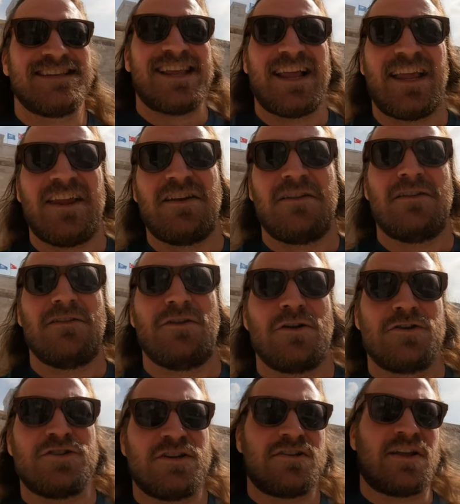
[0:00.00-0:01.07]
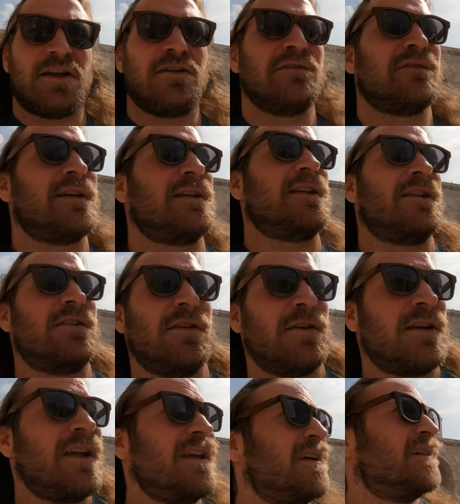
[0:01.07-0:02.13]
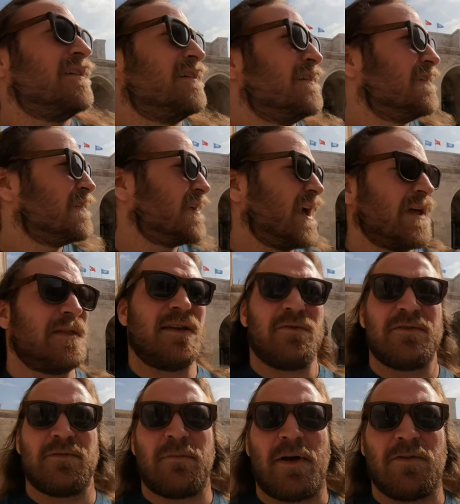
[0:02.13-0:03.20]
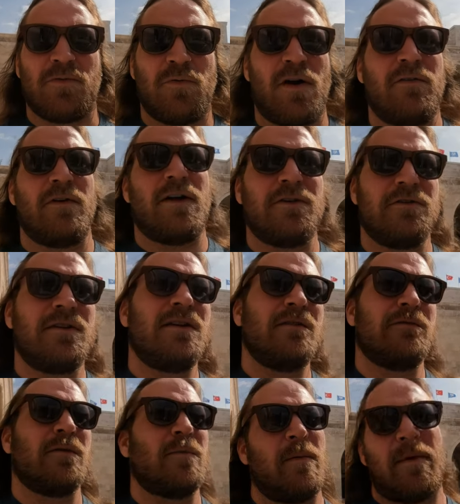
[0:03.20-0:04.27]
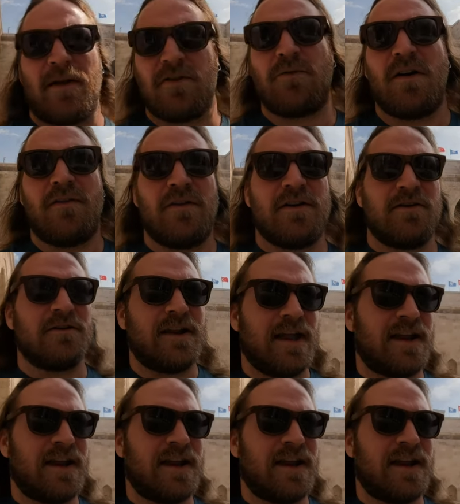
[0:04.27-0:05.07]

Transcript: second largest caravan in Turkey. I think it was about 1200, from about 1200